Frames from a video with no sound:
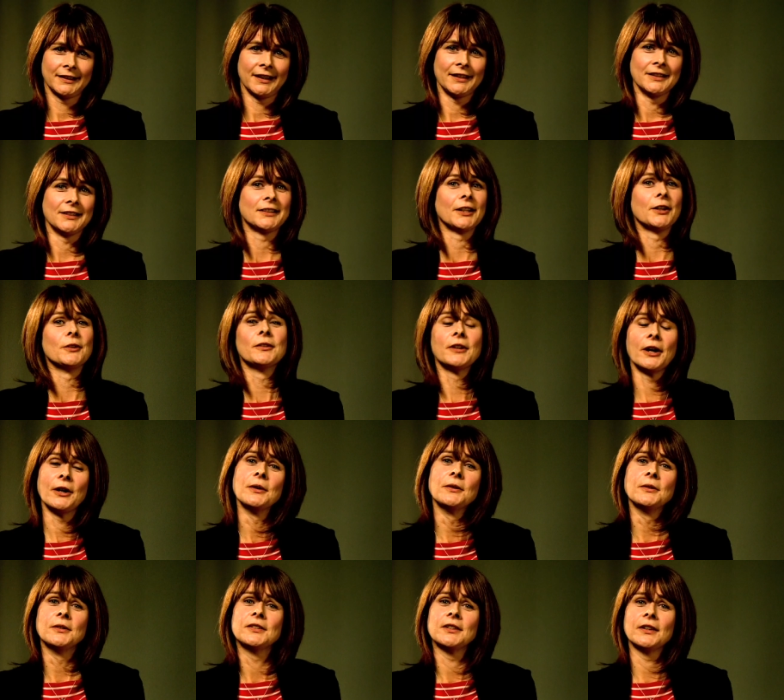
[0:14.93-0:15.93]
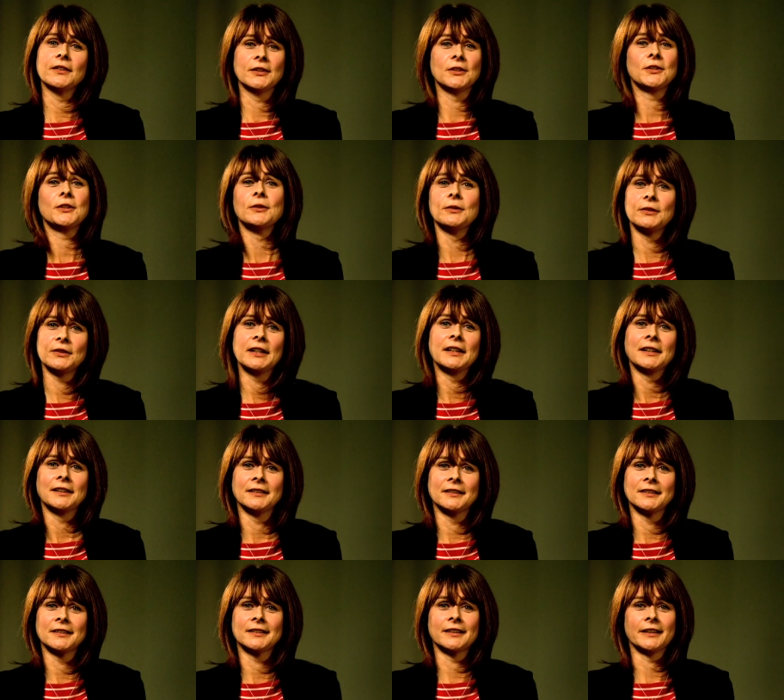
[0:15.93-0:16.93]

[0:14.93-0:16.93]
And so those are the two things